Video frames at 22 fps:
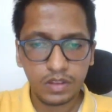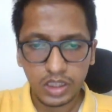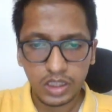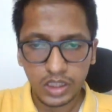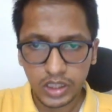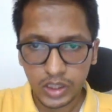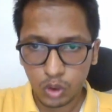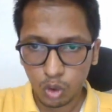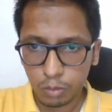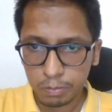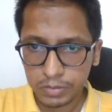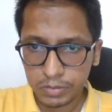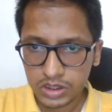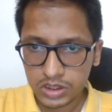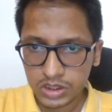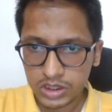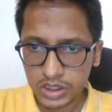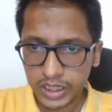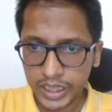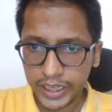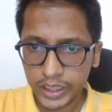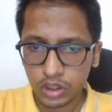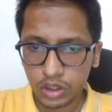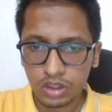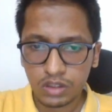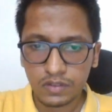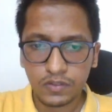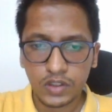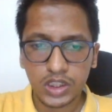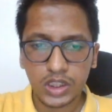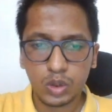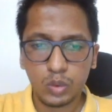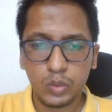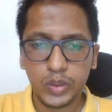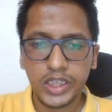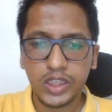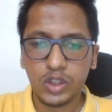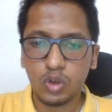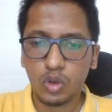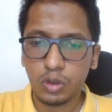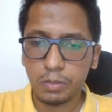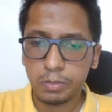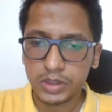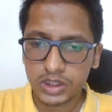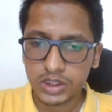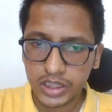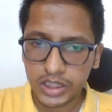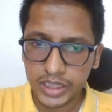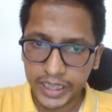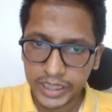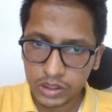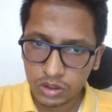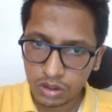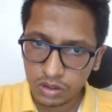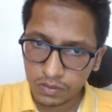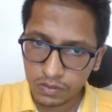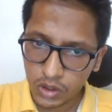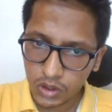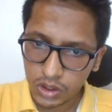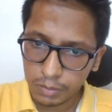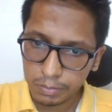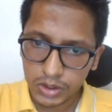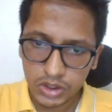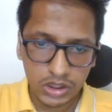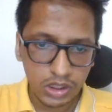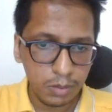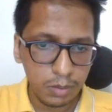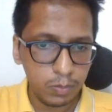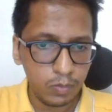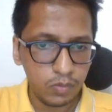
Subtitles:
It opens the diagonal for the queen, opens the diagonal for the bishop.